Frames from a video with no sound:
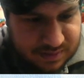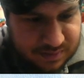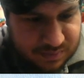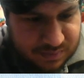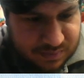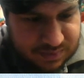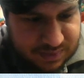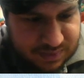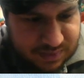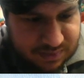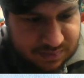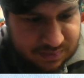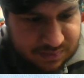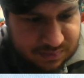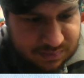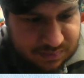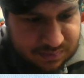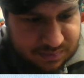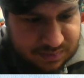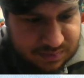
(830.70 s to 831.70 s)
what's it
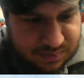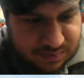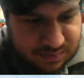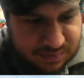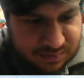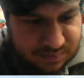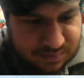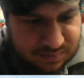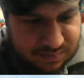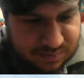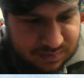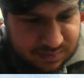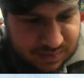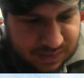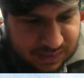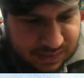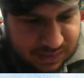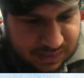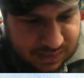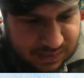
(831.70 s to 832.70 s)
called?
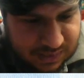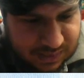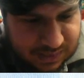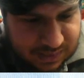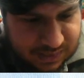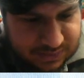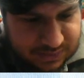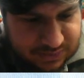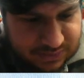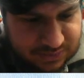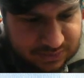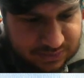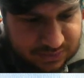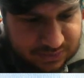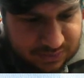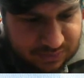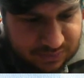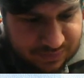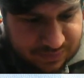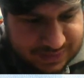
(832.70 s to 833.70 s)

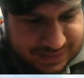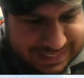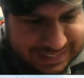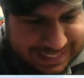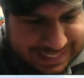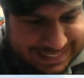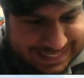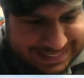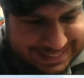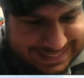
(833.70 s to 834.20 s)
Soothing